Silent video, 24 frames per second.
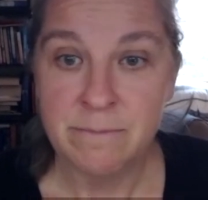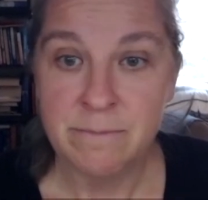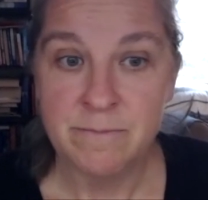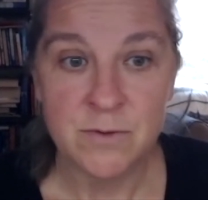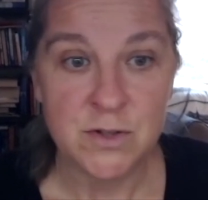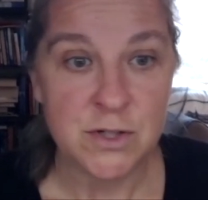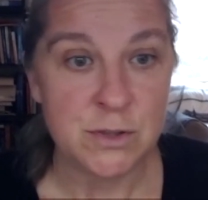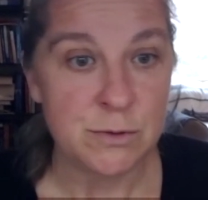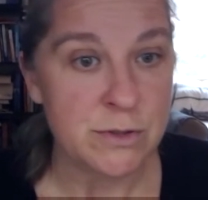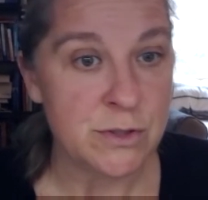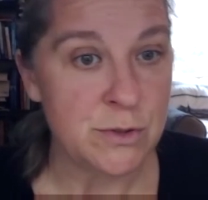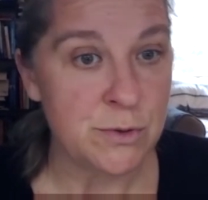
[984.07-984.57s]

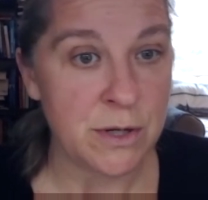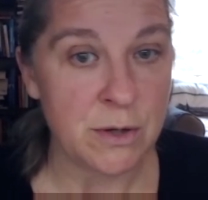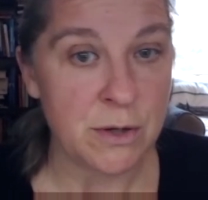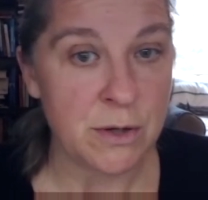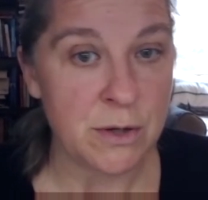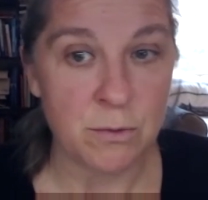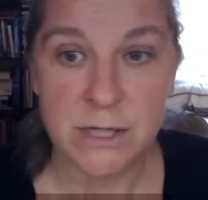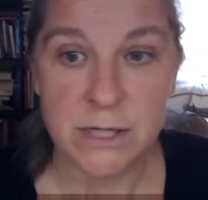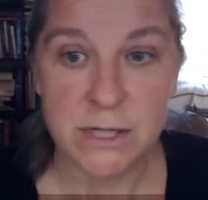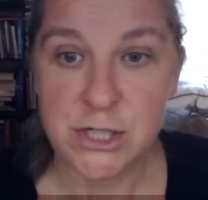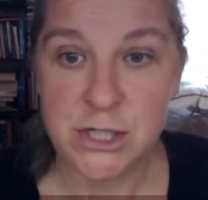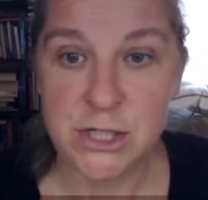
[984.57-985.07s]
She was doing
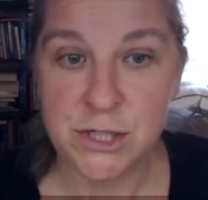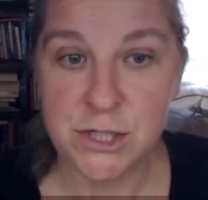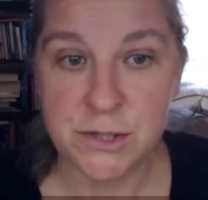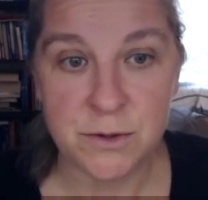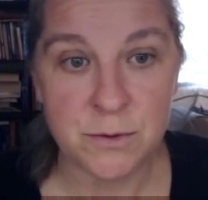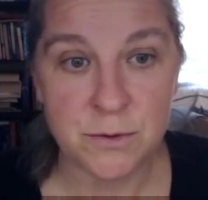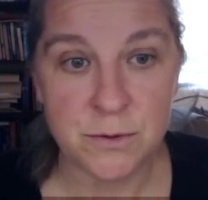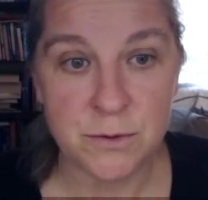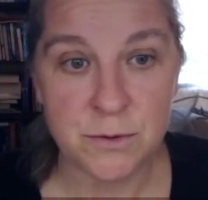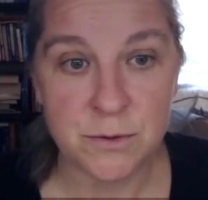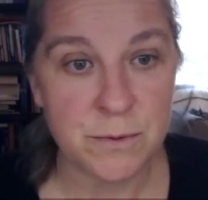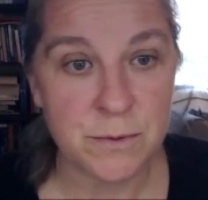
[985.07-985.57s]

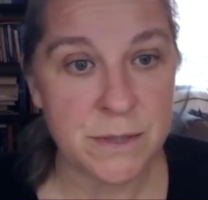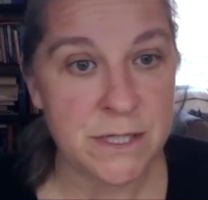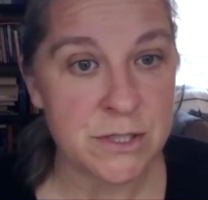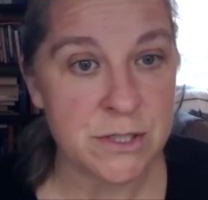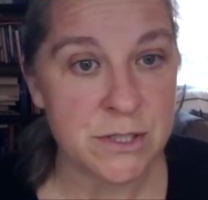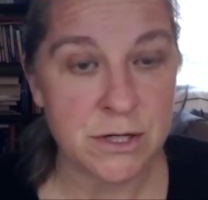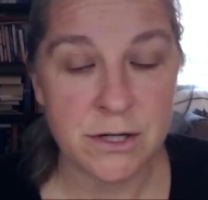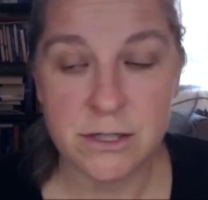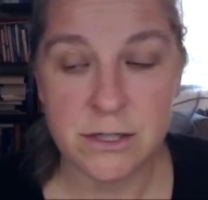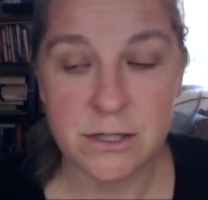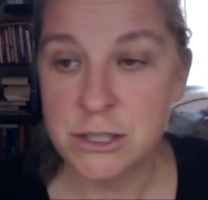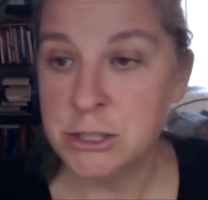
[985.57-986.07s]
original
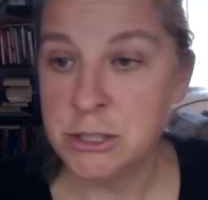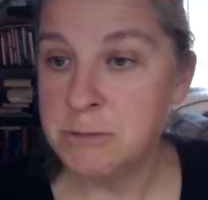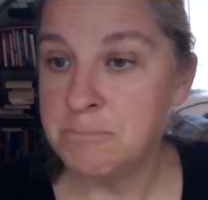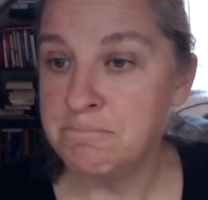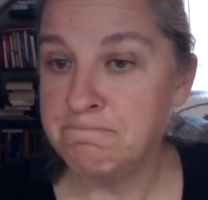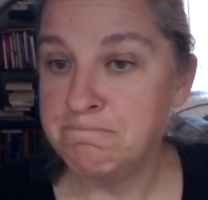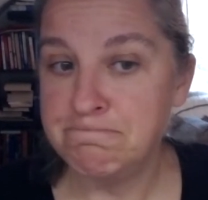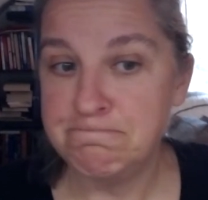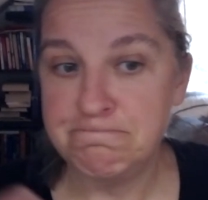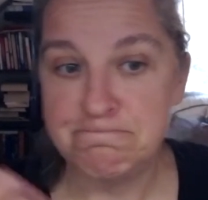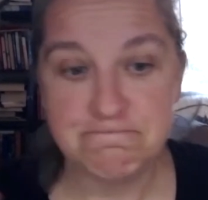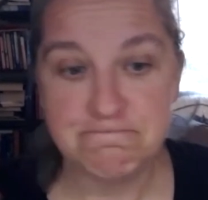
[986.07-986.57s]
research.
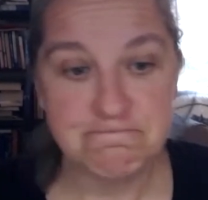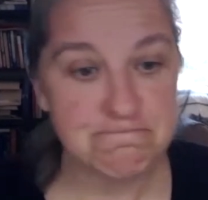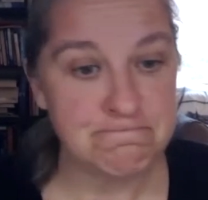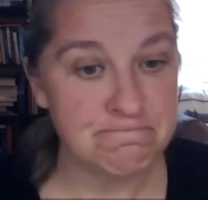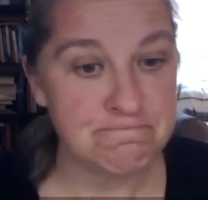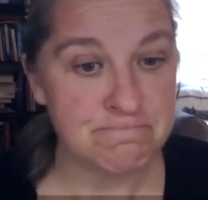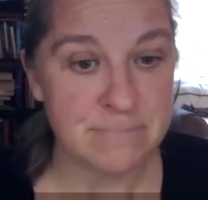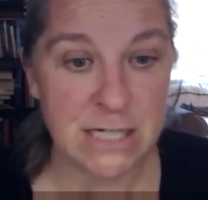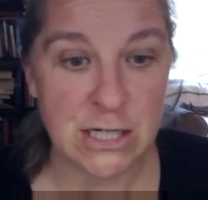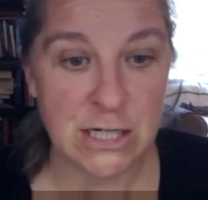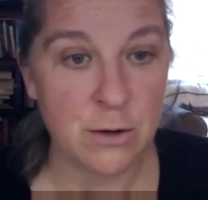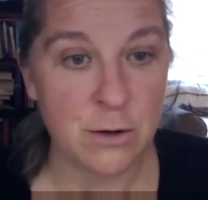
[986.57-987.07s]

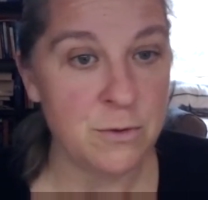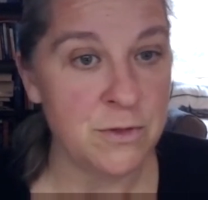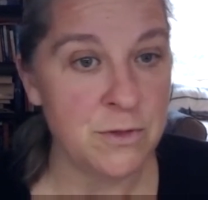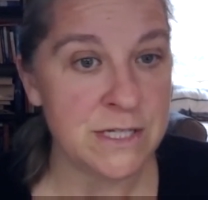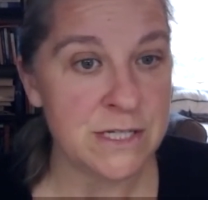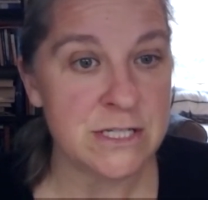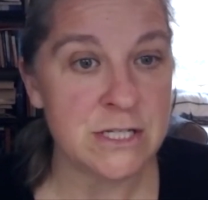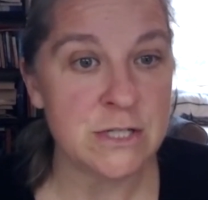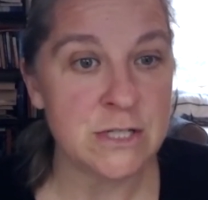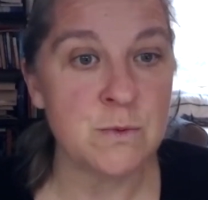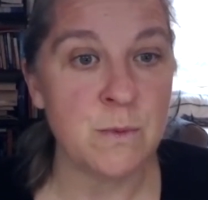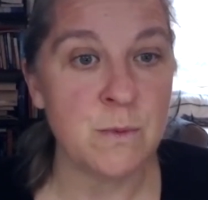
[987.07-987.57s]

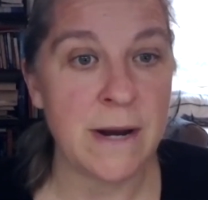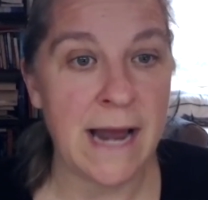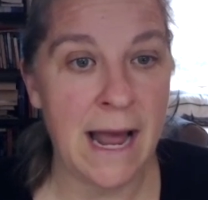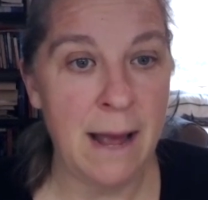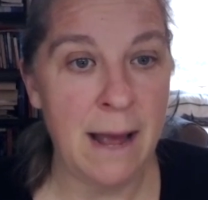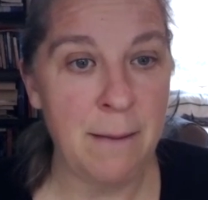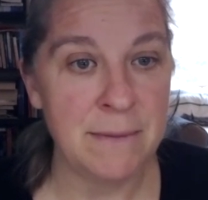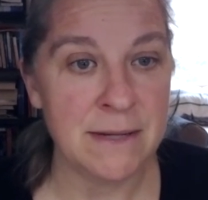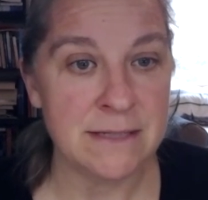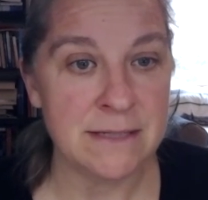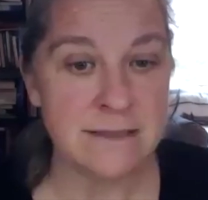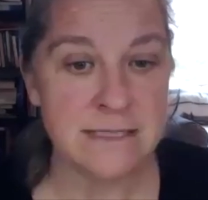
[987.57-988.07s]
This is what
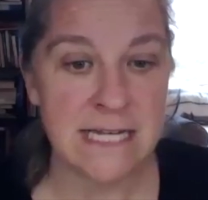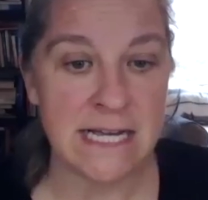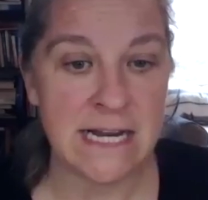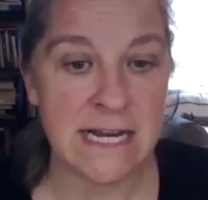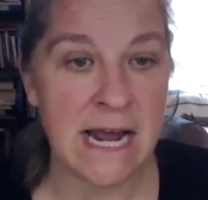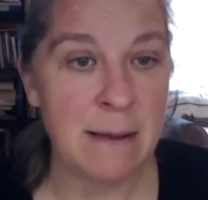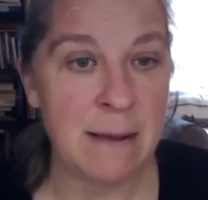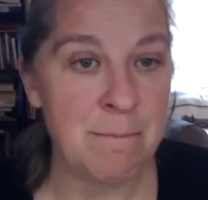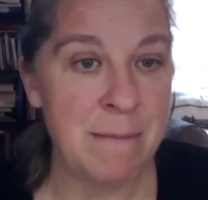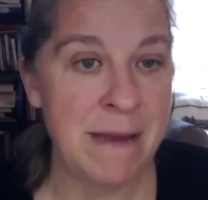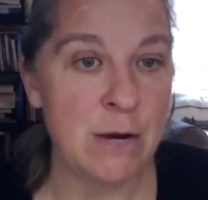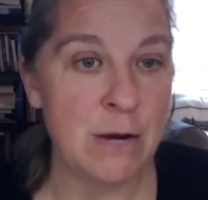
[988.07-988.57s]
happens. And I
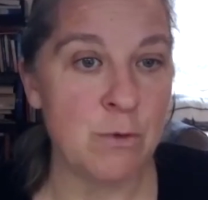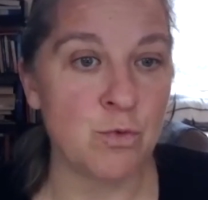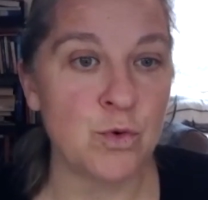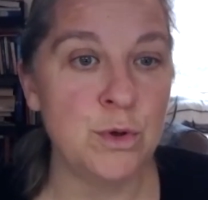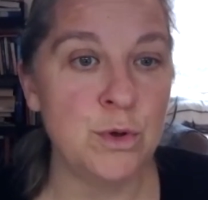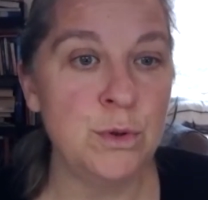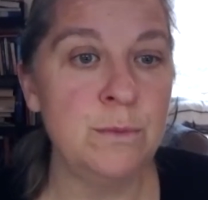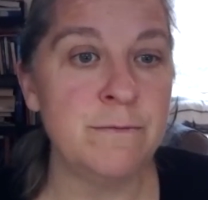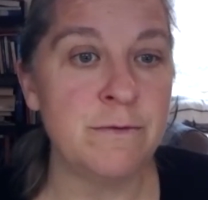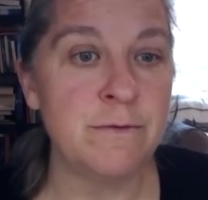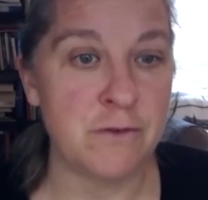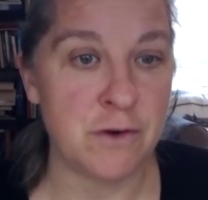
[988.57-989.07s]
make room
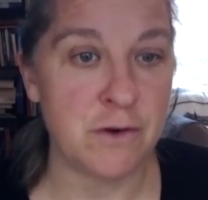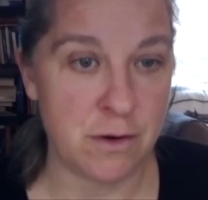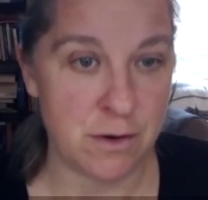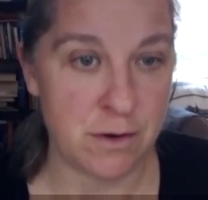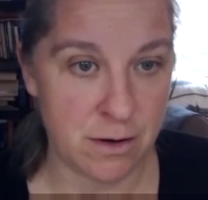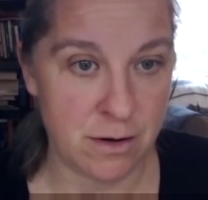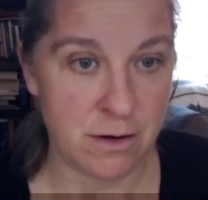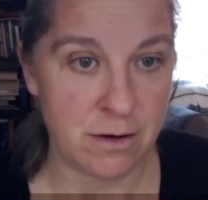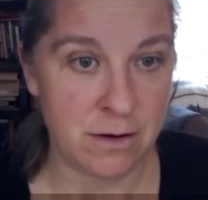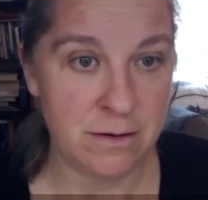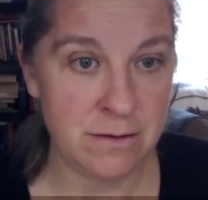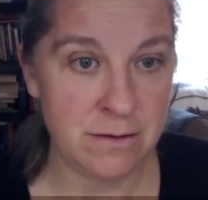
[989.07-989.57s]
for her